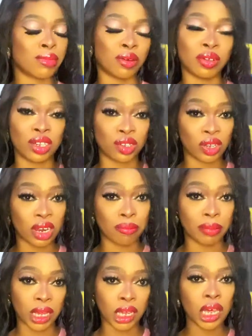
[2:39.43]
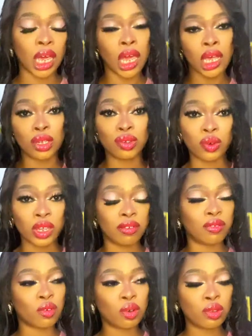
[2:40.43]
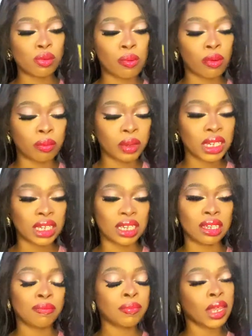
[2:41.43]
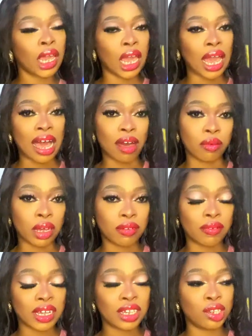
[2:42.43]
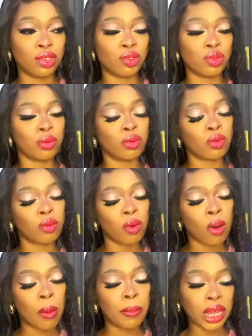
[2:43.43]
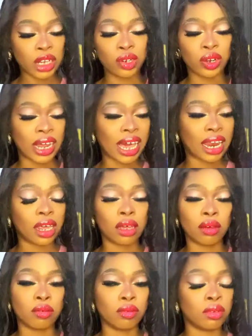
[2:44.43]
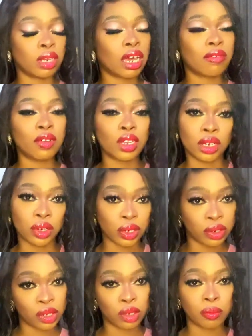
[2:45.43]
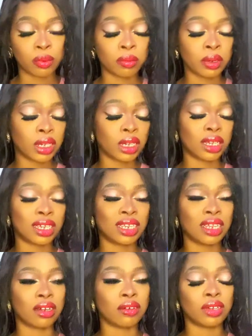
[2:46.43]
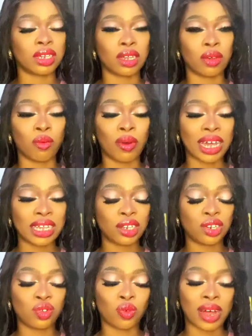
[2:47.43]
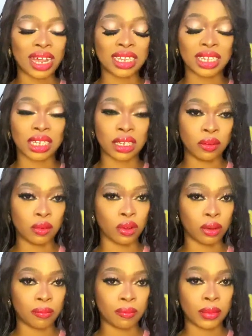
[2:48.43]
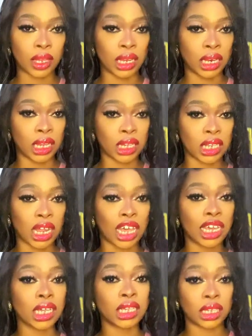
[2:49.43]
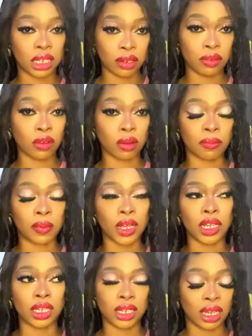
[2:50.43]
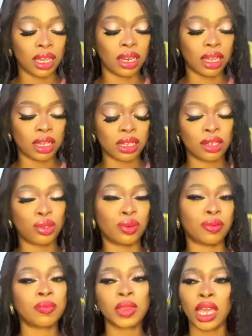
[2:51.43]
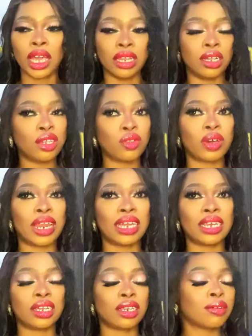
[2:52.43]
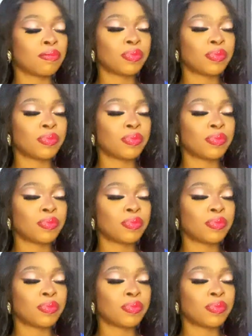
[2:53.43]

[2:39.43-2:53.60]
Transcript: It is not that big. So if you want to promix it, I would advise you to make sure that in everything you're using premises, there is a whitish white serum in it. Like, it's serum, it's in it. So this is what I did.